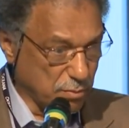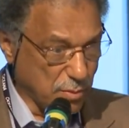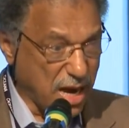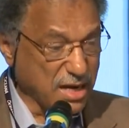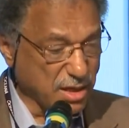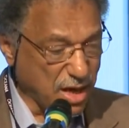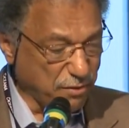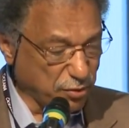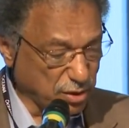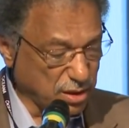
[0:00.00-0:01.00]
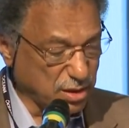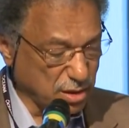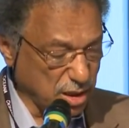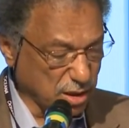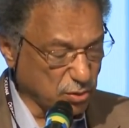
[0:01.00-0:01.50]
and the effort is
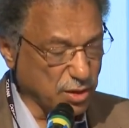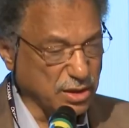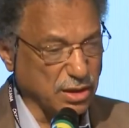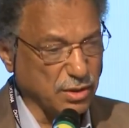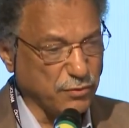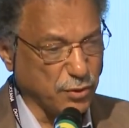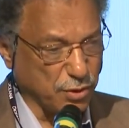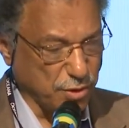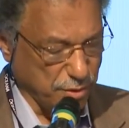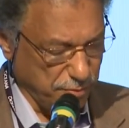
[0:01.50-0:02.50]
increasing further.